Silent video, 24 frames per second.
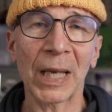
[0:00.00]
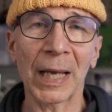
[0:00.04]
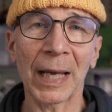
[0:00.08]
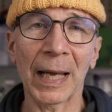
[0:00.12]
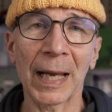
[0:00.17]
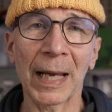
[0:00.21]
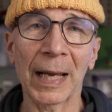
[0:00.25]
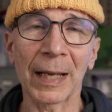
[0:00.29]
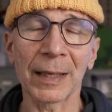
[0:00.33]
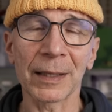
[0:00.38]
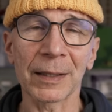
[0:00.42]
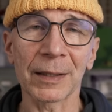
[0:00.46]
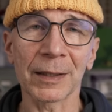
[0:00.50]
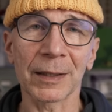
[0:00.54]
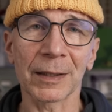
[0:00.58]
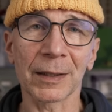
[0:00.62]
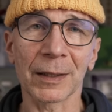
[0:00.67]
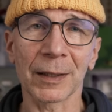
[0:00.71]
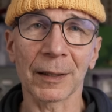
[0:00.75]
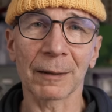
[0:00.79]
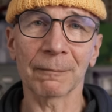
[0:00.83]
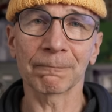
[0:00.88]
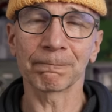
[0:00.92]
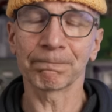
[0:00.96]
and
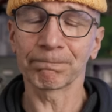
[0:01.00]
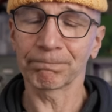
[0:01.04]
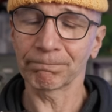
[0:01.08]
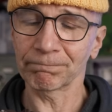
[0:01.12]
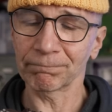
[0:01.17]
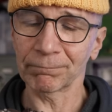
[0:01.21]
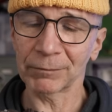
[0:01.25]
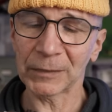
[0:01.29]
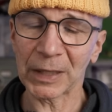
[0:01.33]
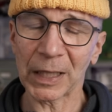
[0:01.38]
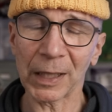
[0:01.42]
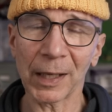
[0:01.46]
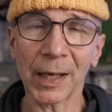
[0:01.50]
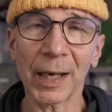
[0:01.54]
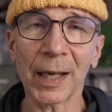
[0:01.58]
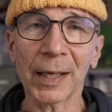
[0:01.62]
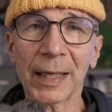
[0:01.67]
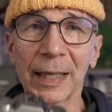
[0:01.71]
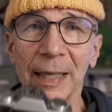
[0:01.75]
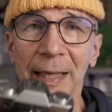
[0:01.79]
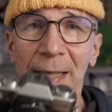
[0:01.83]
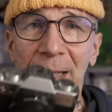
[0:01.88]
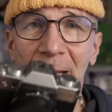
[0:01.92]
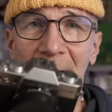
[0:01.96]
uh,
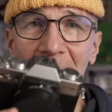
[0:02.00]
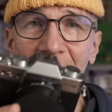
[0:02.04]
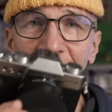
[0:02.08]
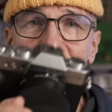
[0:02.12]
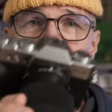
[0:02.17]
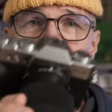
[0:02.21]
luckily I